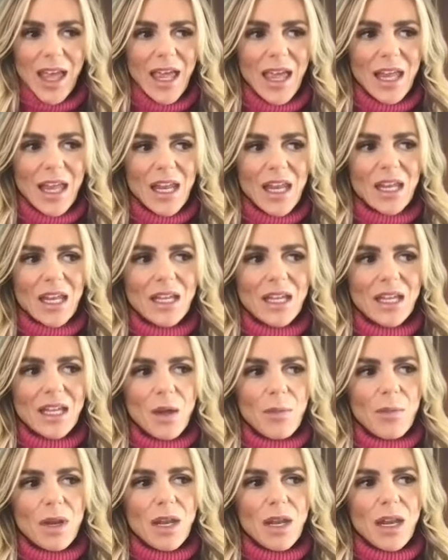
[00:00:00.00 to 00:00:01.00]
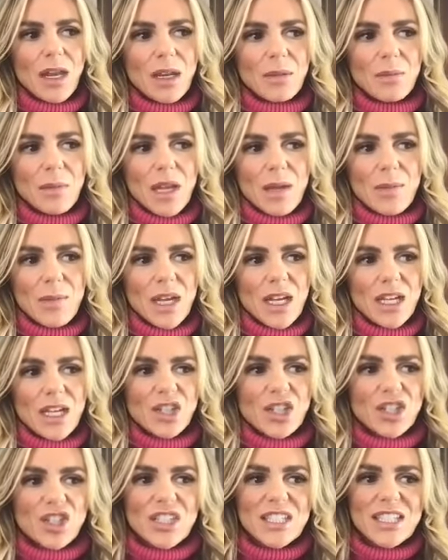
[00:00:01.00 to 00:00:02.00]
And he intimidated me because
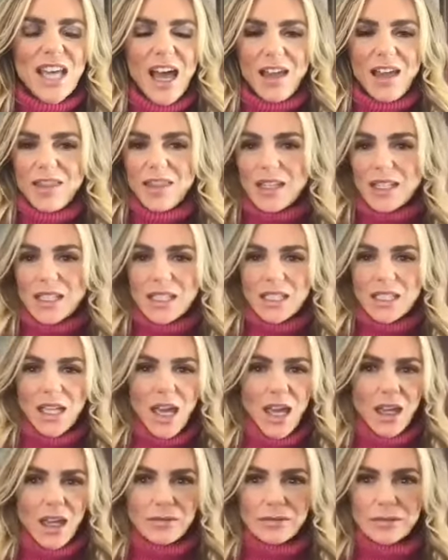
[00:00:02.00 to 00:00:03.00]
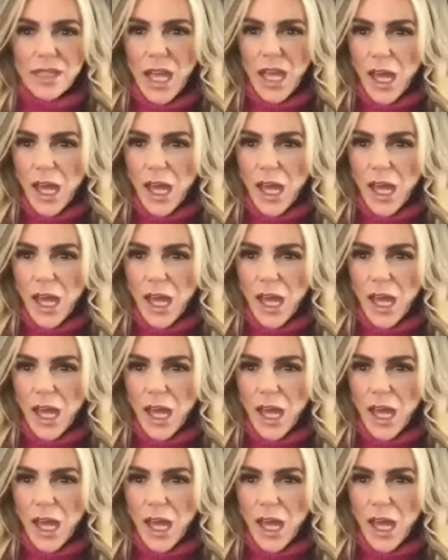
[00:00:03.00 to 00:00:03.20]
he just had this like